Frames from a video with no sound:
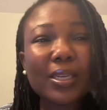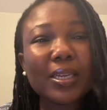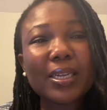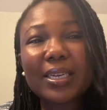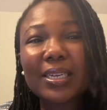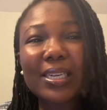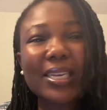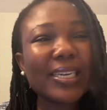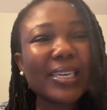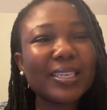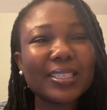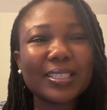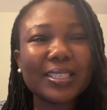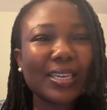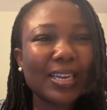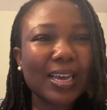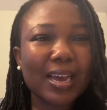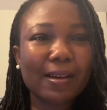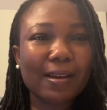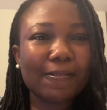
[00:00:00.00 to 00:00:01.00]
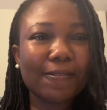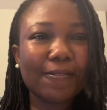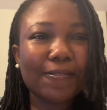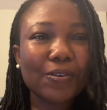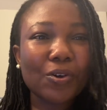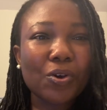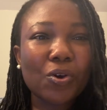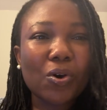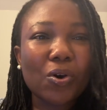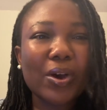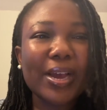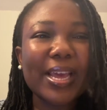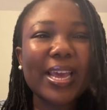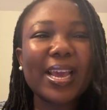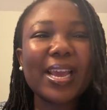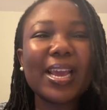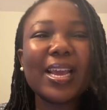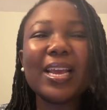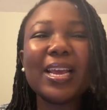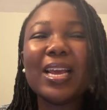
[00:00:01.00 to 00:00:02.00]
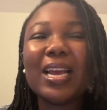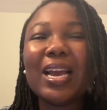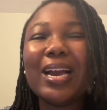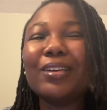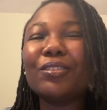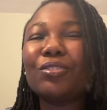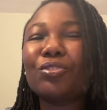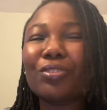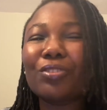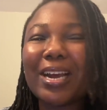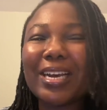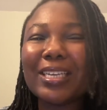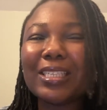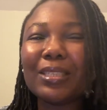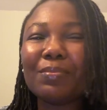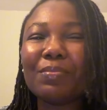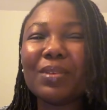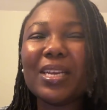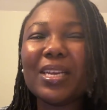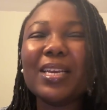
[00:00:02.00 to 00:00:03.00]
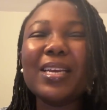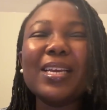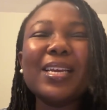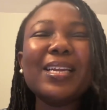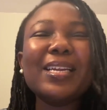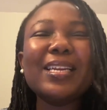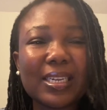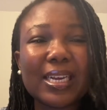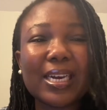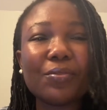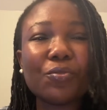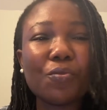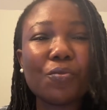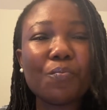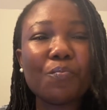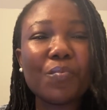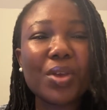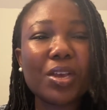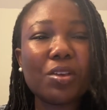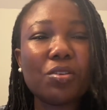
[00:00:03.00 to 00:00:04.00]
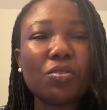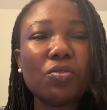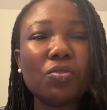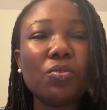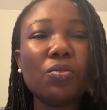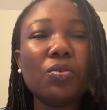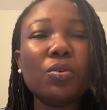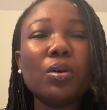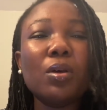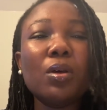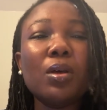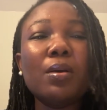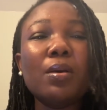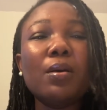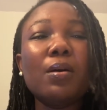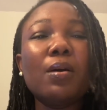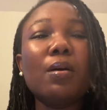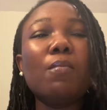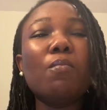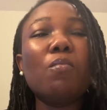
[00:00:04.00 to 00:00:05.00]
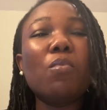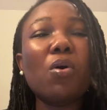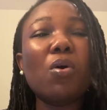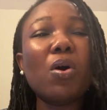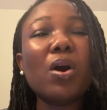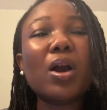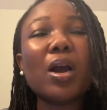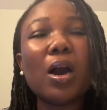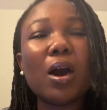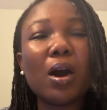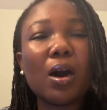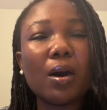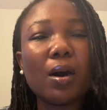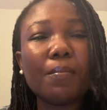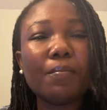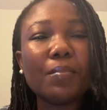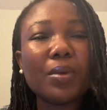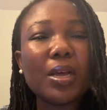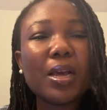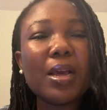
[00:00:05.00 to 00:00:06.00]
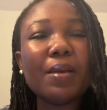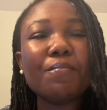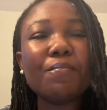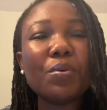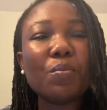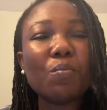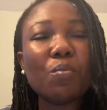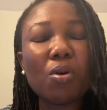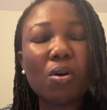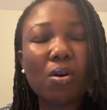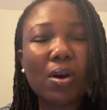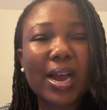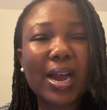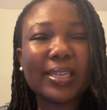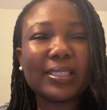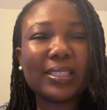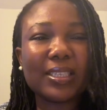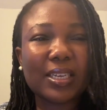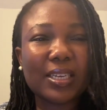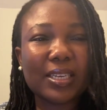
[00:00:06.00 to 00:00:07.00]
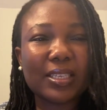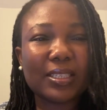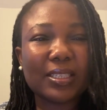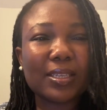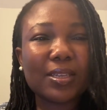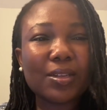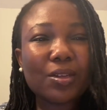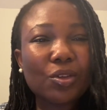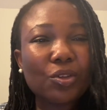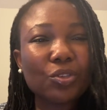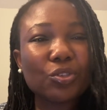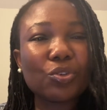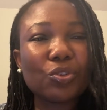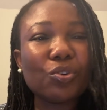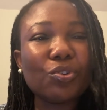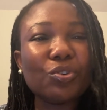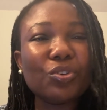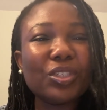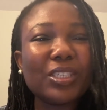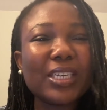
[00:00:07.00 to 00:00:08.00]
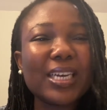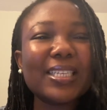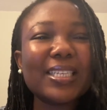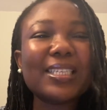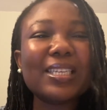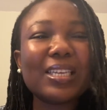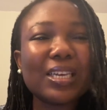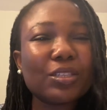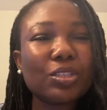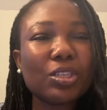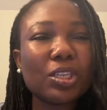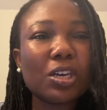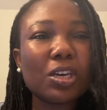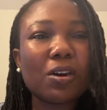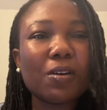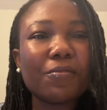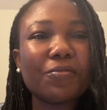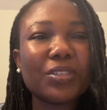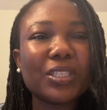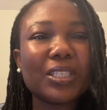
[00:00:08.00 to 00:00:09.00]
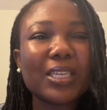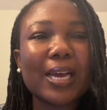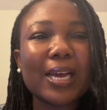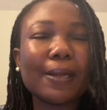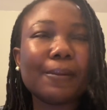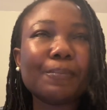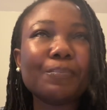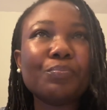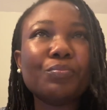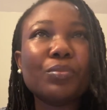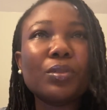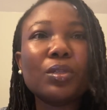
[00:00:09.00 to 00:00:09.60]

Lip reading: That is enough. Okay, and trust me, that will make you more calm and be more at ease. So you just get to the officer